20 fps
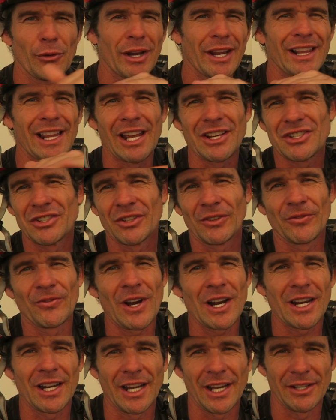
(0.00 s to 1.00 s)
regulations, I
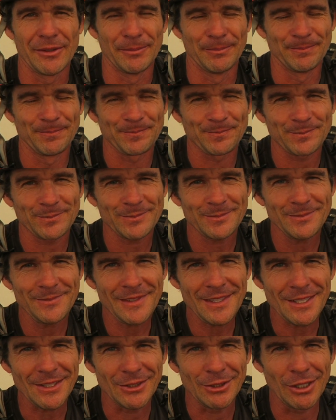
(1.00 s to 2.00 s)
fucking hate
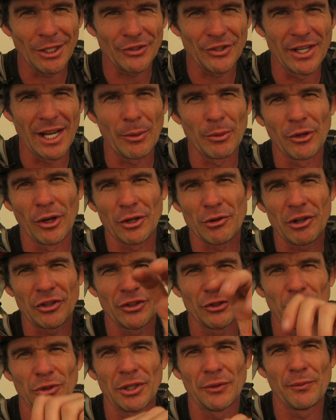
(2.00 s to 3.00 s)
them. Alright, so now we're
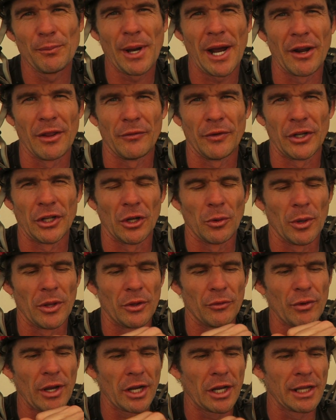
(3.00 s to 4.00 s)
digressing to a different part of the video where
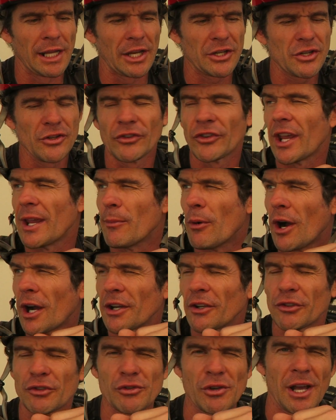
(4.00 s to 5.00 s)
the regulations for e-bike
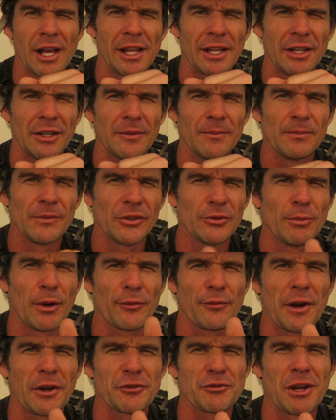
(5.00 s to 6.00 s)
in Australia, this is my
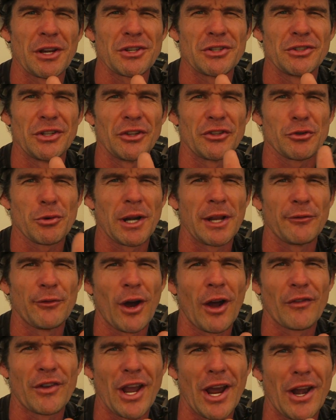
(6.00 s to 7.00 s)
frustrations here,
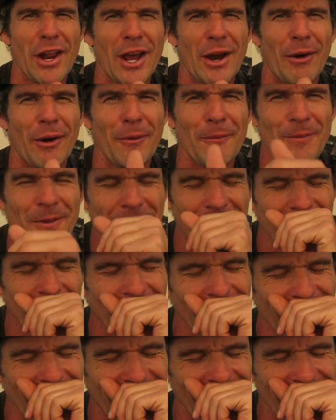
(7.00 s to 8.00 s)
25k an hour.
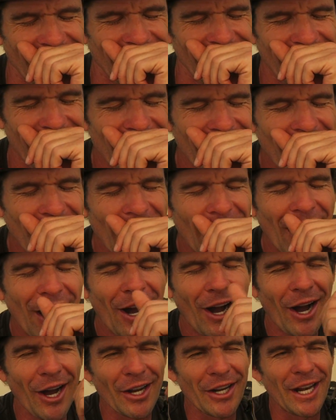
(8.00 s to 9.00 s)

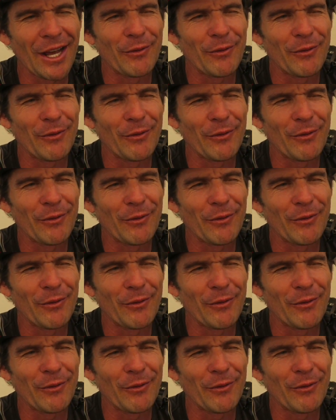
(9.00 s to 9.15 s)
I can